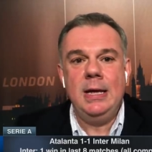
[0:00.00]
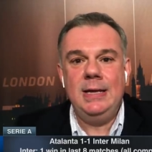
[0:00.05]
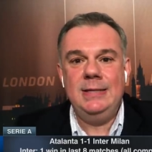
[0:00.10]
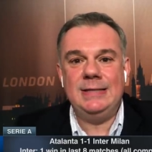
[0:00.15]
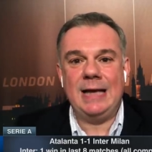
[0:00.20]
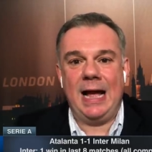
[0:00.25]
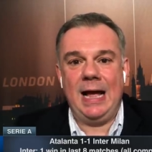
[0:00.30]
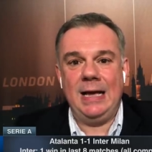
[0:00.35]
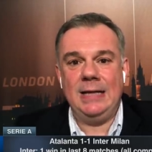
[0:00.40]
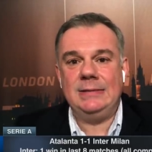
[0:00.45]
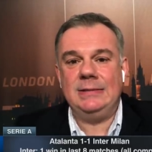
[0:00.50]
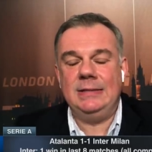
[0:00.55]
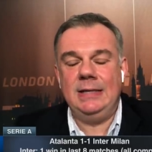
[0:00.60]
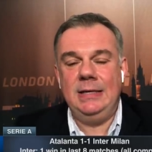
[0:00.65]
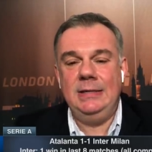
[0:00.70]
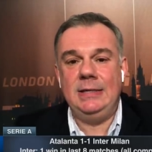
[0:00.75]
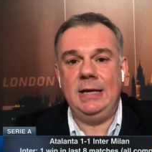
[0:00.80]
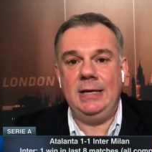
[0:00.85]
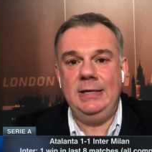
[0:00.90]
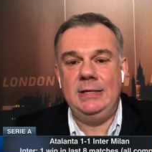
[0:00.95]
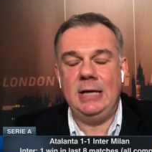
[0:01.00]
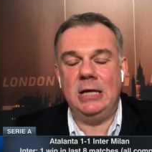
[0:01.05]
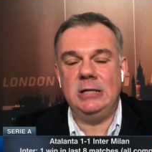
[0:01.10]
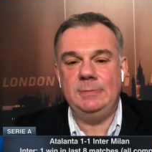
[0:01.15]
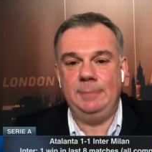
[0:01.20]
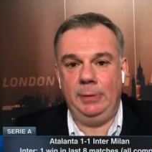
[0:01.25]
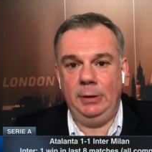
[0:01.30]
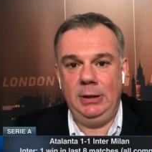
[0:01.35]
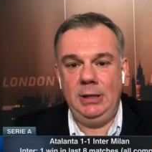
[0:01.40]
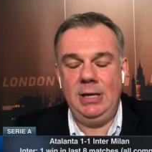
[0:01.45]
he's asked, he, he does
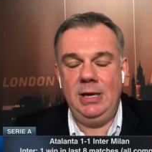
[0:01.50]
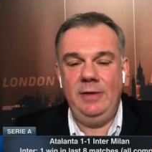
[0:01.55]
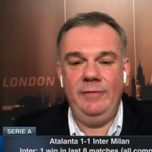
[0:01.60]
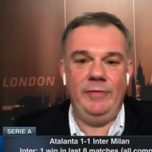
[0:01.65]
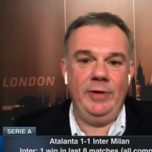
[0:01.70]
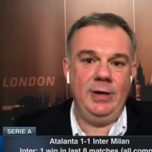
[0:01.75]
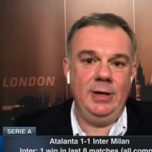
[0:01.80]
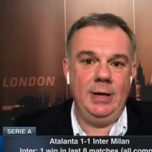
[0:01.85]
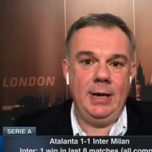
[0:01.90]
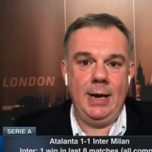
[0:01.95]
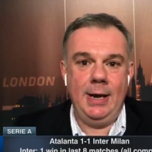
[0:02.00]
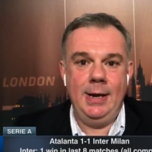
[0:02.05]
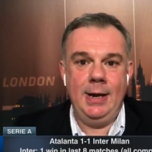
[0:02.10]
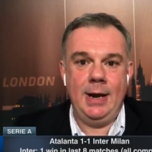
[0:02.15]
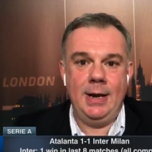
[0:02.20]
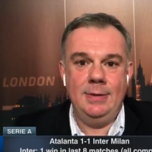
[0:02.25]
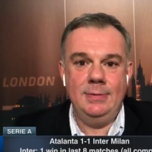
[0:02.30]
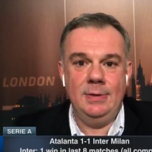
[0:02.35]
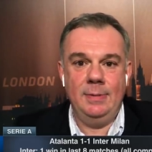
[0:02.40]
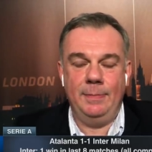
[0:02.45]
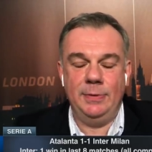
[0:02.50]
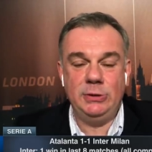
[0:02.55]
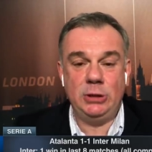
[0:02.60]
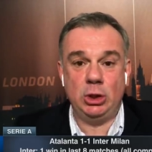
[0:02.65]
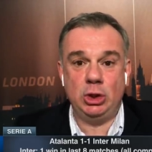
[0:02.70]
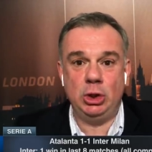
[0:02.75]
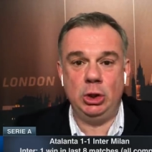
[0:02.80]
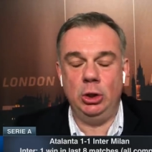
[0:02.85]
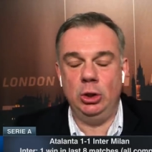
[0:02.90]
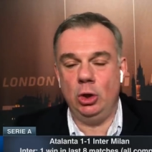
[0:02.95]
believe in, in, in the
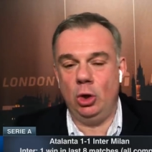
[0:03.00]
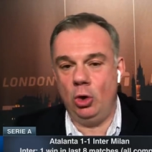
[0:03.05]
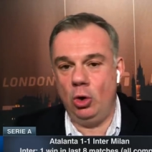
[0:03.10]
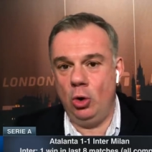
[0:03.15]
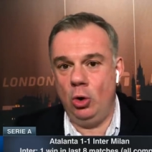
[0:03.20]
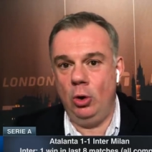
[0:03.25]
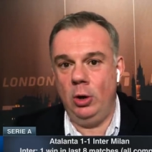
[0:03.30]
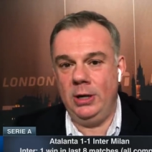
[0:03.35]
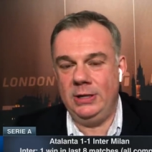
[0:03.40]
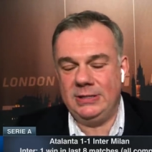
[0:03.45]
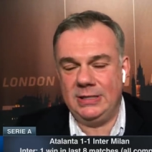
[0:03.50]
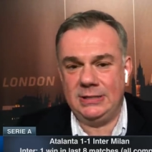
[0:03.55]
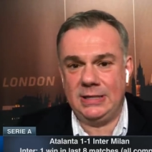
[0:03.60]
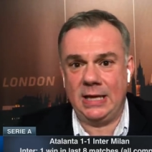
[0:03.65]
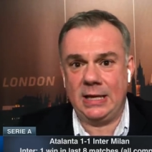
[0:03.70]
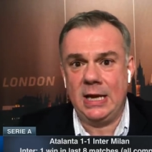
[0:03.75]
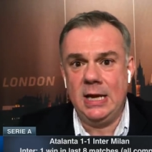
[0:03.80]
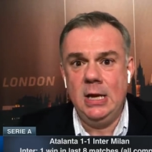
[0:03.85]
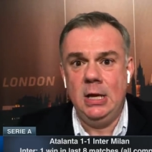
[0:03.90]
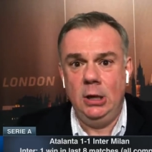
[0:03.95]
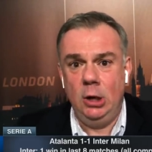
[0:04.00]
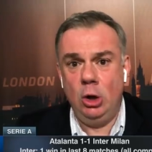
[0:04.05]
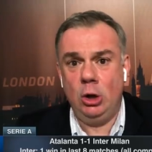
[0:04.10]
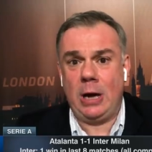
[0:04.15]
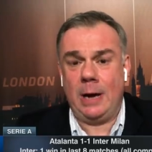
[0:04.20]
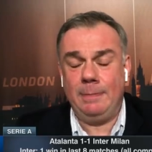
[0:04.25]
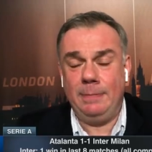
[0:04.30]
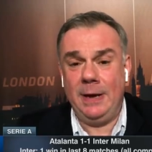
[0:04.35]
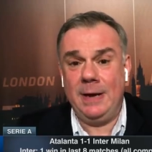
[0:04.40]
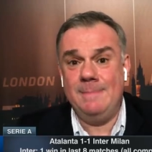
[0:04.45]
position in the whole. He says, like,
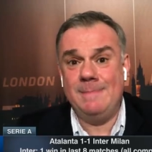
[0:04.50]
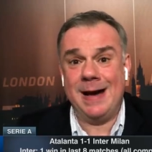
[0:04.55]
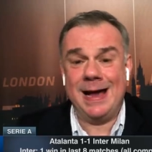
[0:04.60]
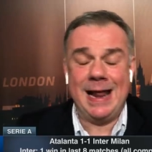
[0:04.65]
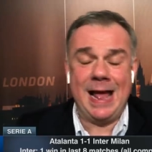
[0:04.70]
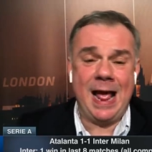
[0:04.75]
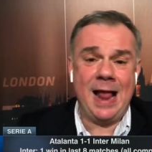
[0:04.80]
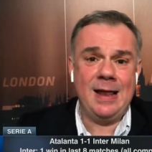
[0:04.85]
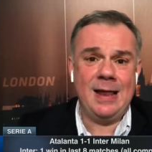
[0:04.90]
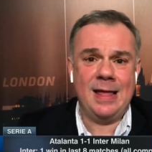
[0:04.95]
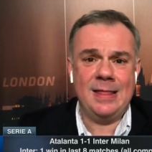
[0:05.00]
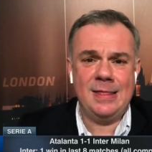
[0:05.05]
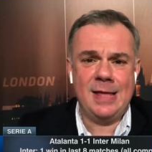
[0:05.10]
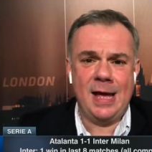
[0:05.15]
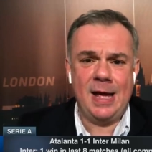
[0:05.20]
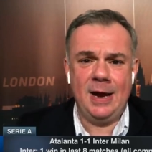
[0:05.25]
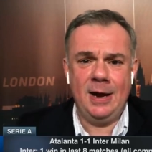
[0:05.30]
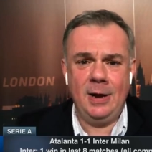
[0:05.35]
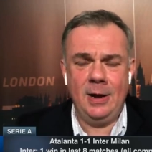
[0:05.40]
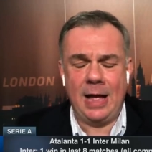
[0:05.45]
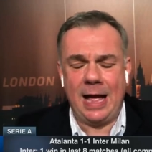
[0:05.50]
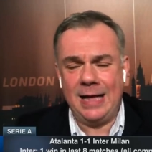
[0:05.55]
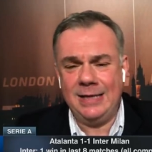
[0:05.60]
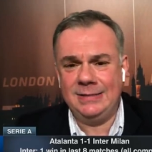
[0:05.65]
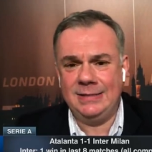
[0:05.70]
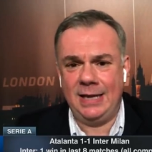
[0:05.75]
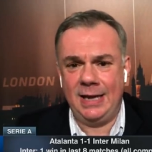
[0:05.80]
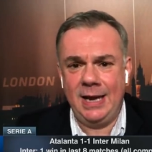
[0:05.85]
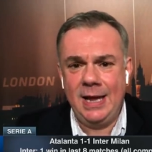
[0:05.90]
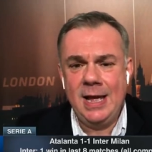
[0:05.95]
look, I played Barella there
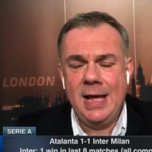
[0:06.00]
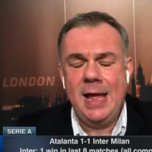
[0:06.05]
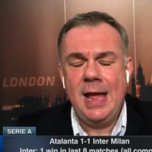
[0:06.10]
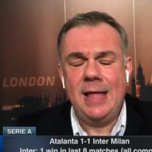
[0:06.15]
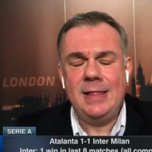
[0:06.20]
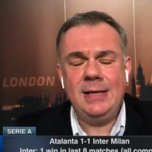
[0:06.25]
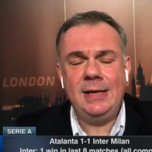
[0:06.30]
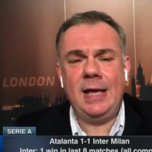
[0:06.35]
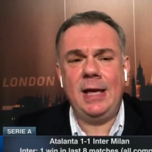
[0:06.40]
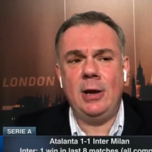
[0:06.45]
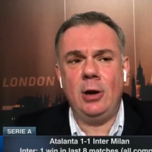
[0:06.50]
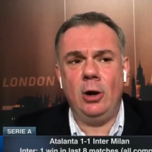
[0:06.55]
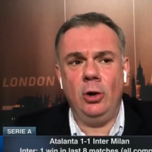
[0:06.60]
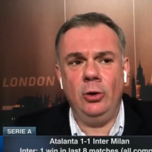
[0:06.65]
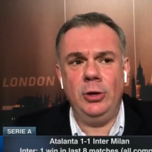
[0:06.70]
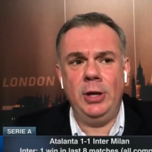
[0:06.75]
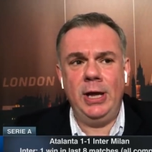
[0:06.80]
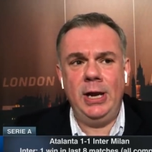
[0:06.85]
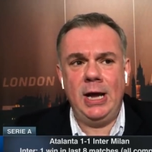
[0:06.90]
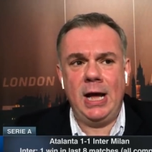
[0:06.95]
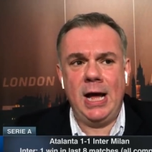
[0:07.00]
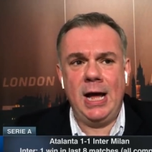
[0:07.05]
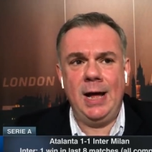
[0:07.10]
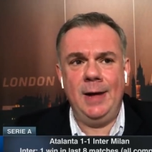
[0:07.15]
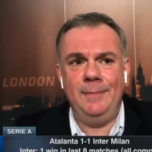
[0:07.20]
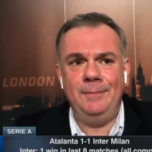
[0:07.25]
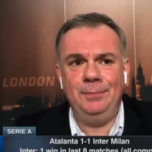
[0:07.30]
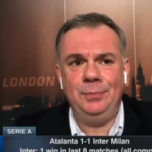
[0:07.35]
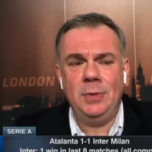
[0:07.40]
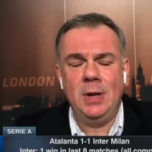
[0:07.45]
as a, I think he called it
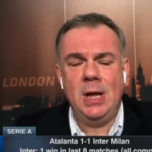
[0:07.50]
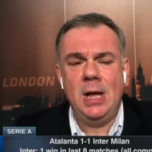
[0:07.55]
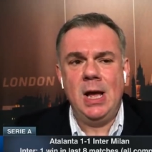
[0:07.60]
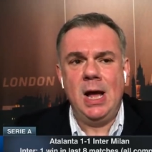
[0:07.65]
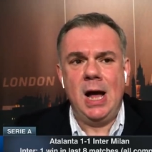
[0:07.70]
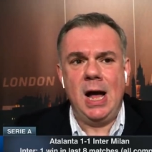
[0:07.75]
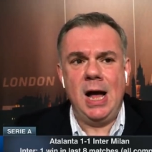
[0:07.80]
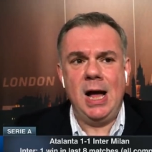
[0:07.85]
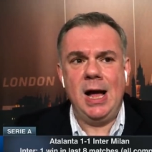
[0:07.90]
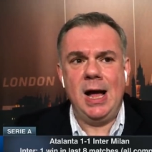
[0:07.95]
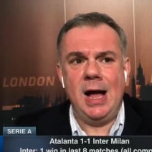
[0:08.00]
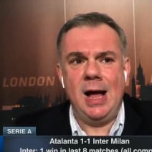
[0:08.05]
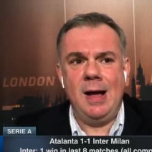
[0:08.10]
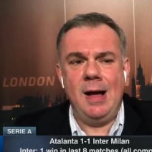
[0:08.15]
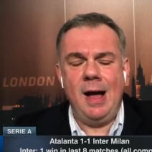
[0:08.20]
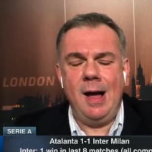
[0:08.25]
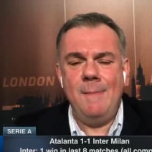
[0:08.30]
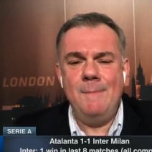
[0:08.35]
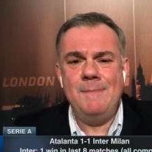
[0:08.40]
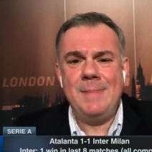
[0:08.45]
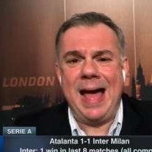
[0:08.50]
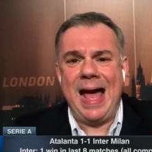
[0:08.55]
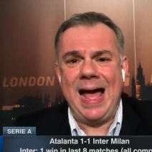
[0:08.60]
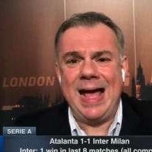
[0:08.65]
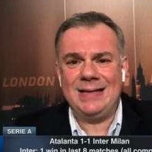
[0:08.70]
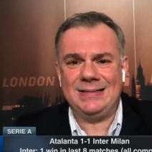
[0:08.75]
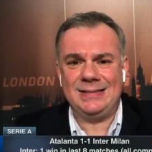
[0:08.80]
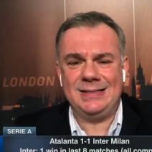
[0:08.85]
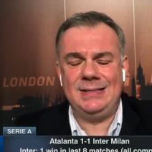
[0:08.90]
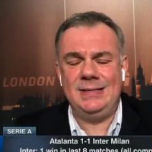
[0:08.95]
um, a, a
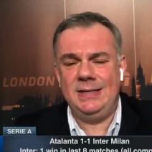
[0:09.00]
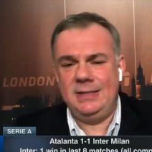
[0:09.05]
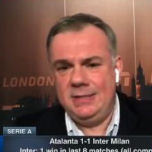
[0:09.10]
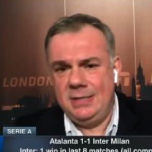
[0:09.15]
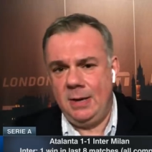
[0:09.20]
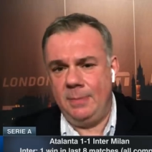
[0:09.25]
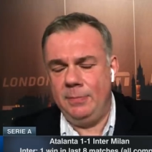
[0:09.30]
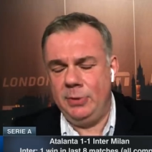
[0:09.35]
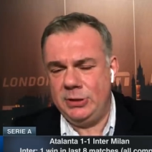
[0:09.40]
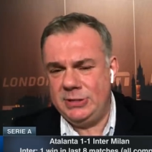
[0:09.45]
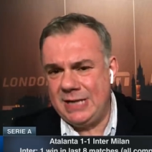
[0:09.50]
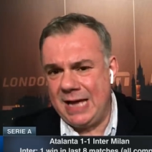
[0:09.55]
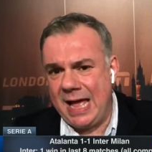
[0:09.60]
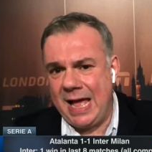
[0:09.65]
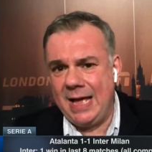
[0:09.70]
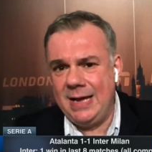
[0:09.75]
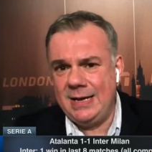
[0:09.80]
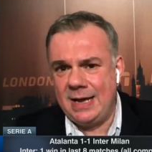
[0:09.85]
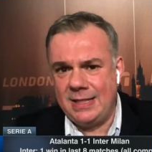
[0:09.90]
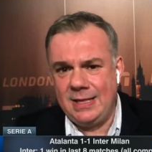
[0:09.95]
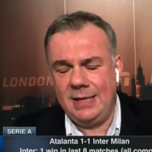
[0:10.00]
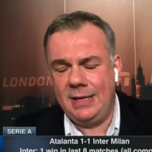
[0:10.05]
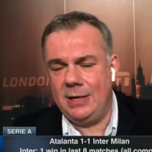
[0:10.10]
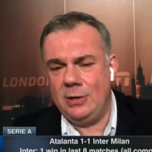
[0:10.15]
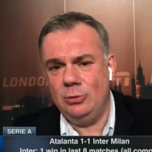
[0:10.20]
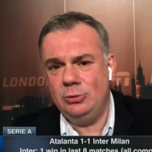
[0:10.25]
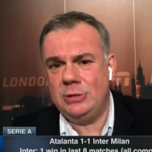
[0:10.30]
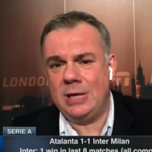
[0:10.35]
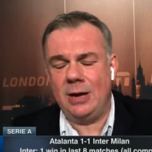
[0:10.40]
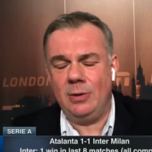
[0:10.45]
masked number ten. I think he
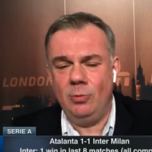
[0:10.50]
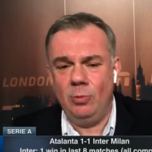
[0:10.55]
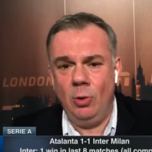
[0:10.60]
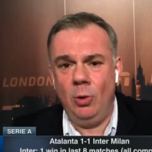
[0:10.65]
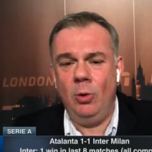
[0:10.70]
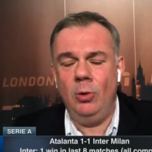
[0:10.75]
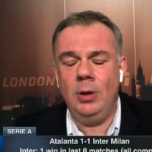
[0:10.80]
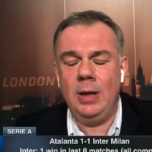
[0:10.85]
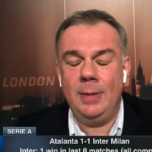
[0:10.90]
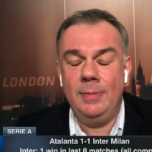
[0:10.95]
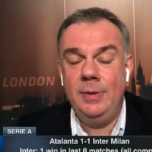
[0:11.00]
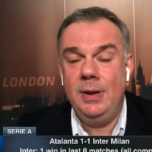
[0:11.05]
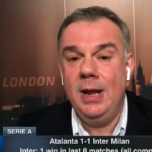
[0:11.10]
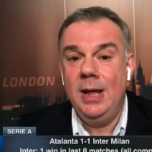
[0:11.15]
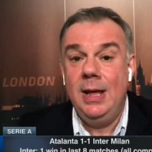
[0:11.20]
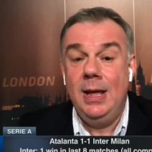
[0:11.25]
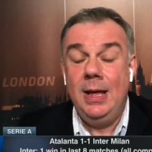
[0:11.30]
used that role. And,